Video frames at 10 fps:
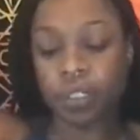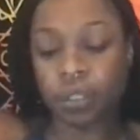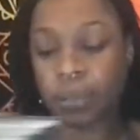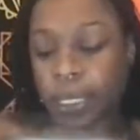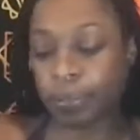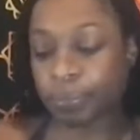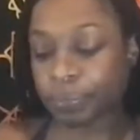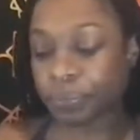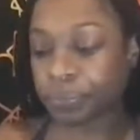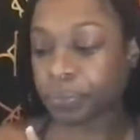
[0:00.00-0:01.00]
come
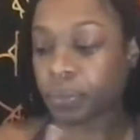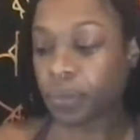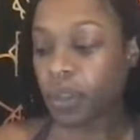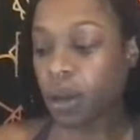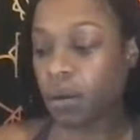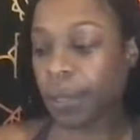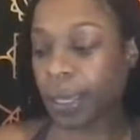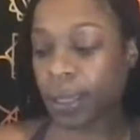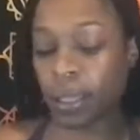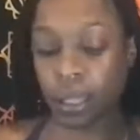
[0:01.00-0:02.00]
on.
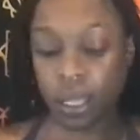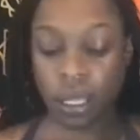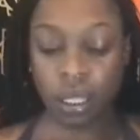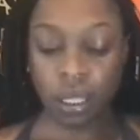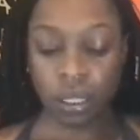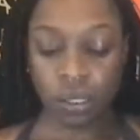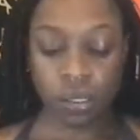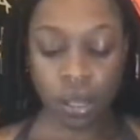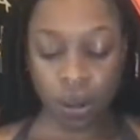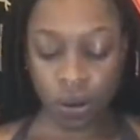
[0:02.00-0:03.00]
Okay.
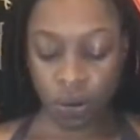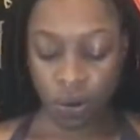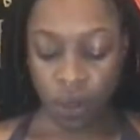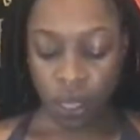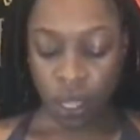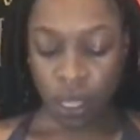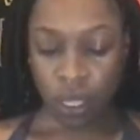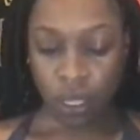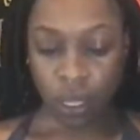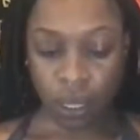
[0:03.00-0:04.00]
So
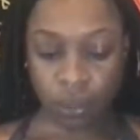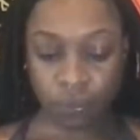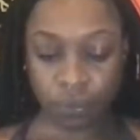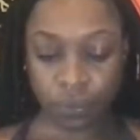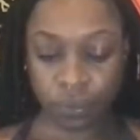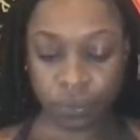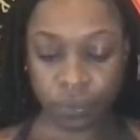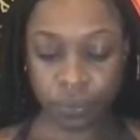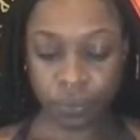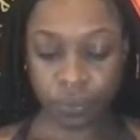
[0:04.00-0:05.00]
yeah,
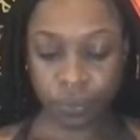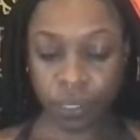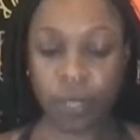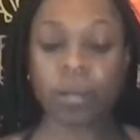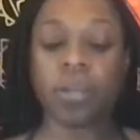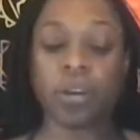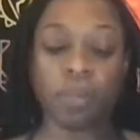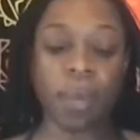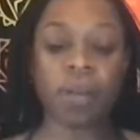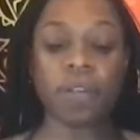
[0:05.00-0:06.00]
period. You can
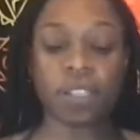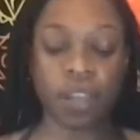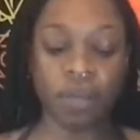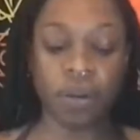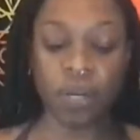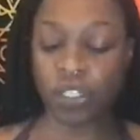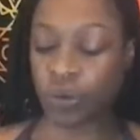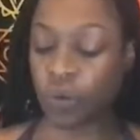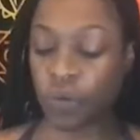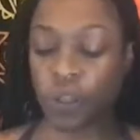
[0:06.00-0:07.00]
manifest your every wish,
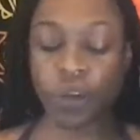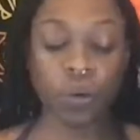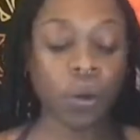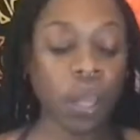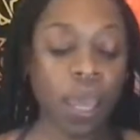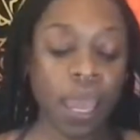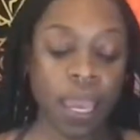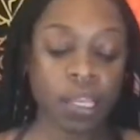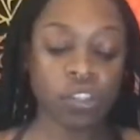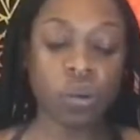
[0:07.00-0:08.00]
do it for you,
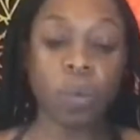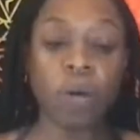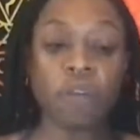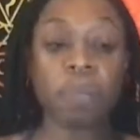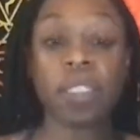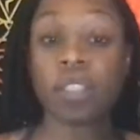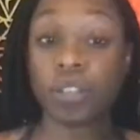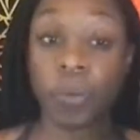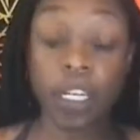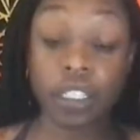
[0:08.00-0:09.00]
and swim away from the
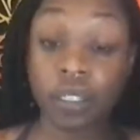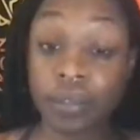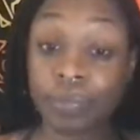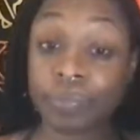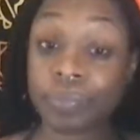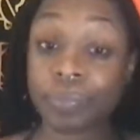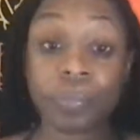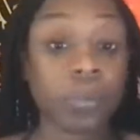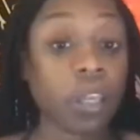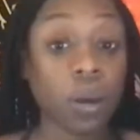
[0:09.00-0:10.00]
situation.
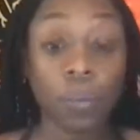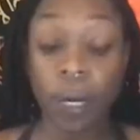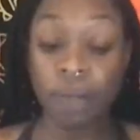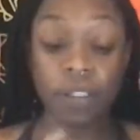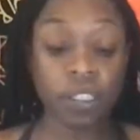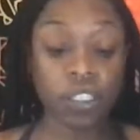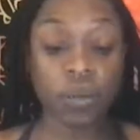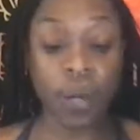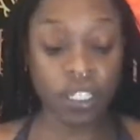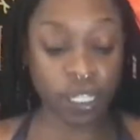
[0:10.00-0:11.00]
Whatever
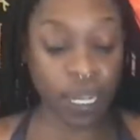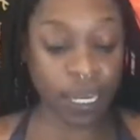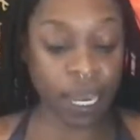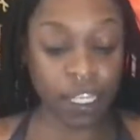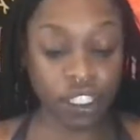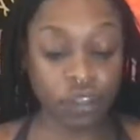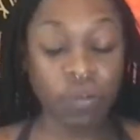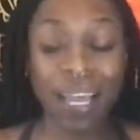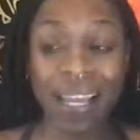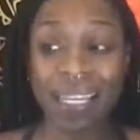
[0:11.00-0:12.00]
situation that got you
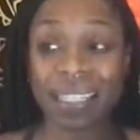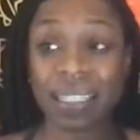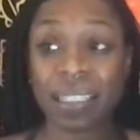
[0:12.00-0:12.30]
like